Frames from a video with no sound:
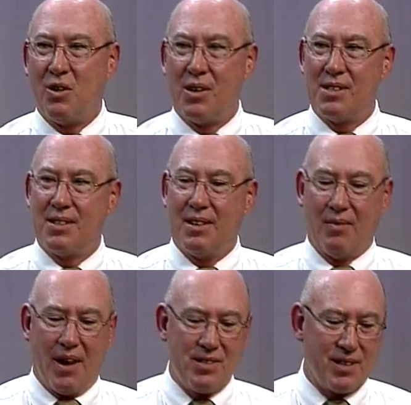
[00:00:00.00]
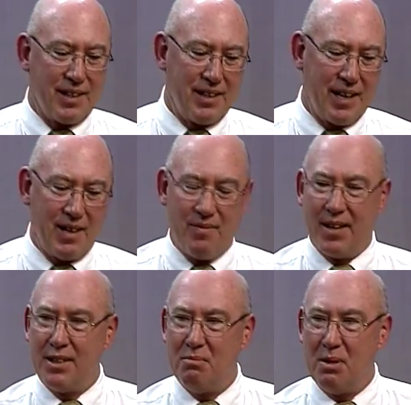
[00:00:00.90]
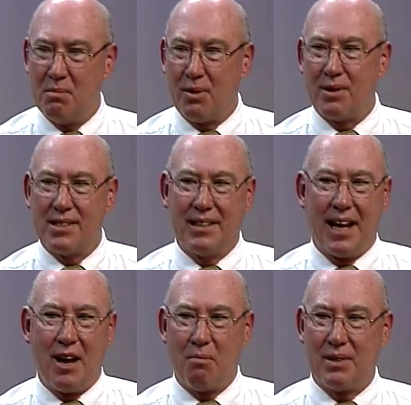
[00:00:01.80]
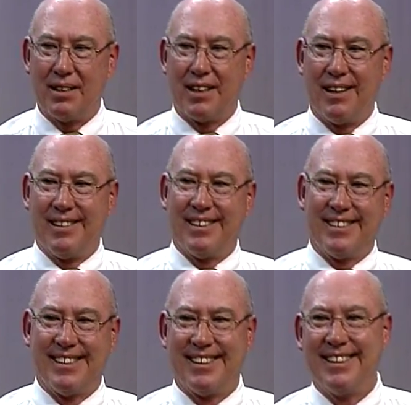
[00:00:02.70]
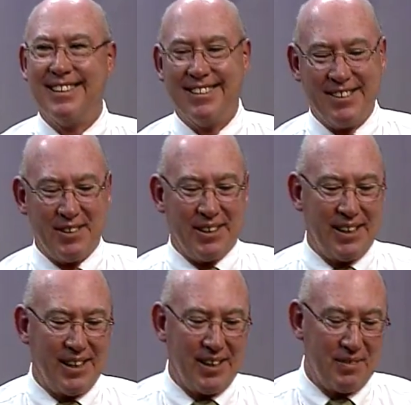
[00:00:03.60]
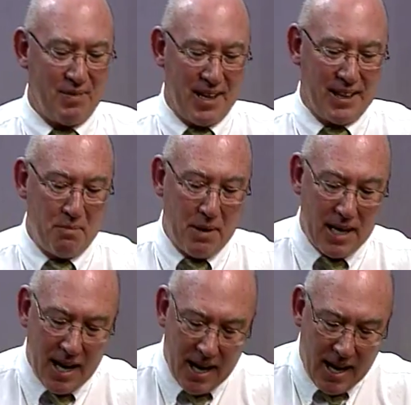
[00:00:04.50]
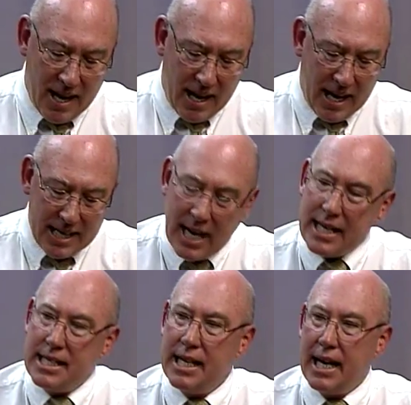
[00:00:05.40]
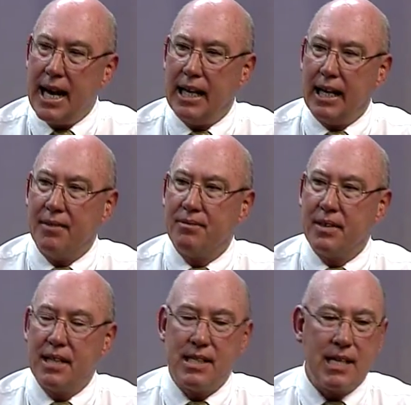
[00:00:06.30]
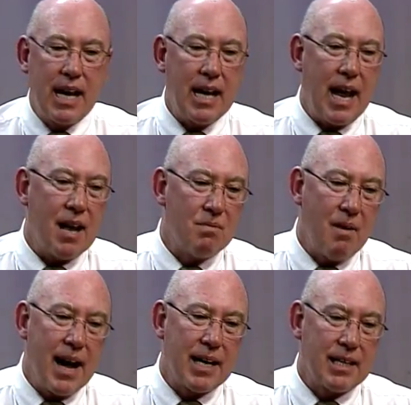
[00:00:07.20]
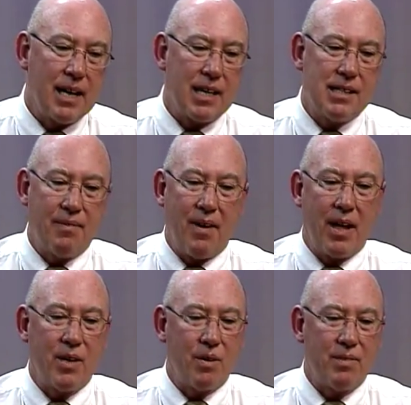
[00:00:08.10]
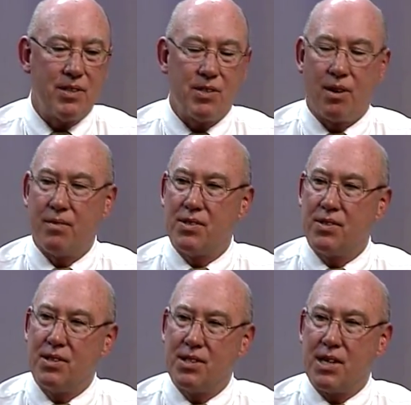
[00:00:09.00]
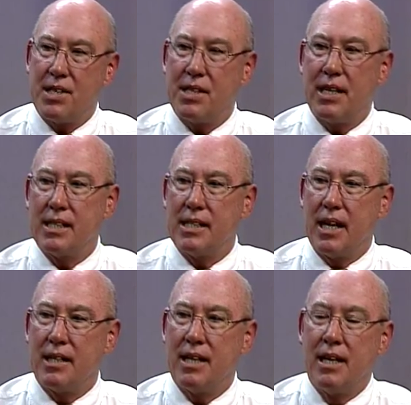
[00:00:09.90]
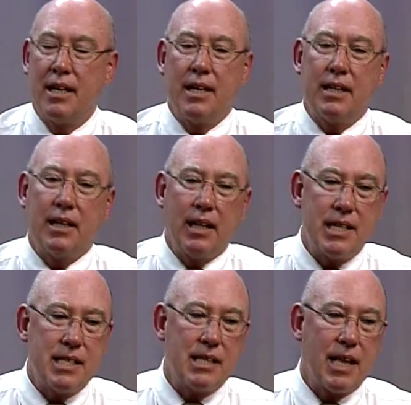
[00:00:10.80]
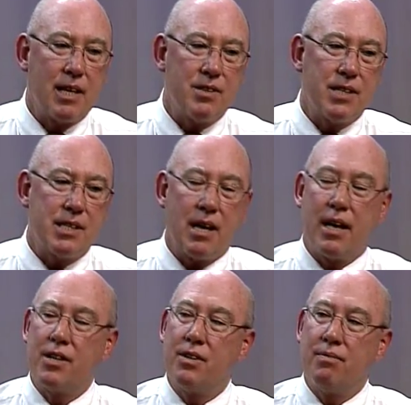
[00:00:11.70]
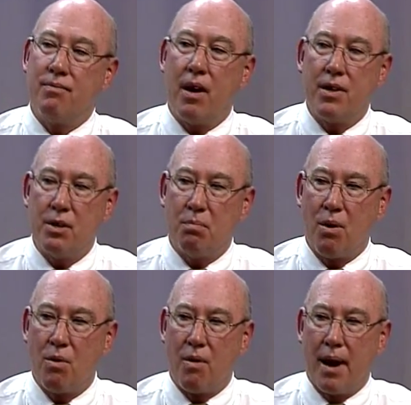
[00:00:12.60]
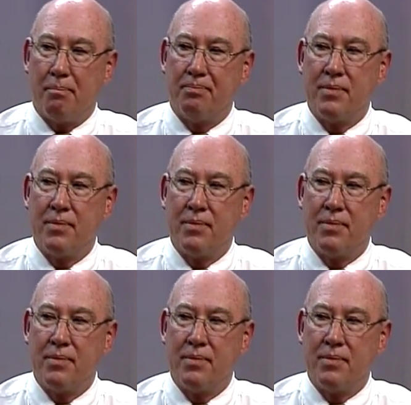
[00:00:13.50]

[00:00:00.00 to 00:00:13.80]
course eventually they invented beepers, and that helped a little, and then finally, but in 1980, the state had recognized the value of this service to such an extent that legislators decided to fund a program.